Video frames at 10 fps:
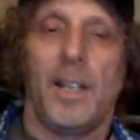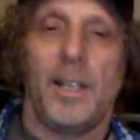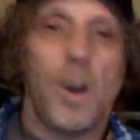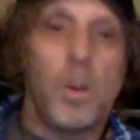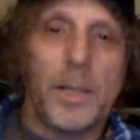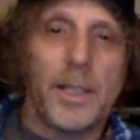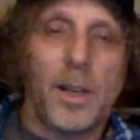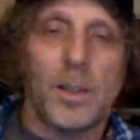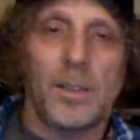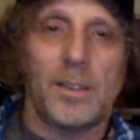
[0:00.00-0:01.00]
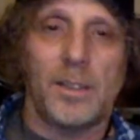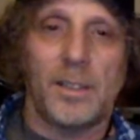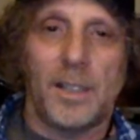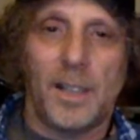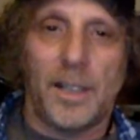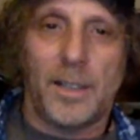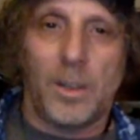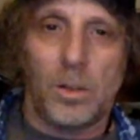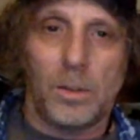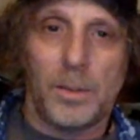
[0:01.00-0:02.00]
nobody noticed until I told them.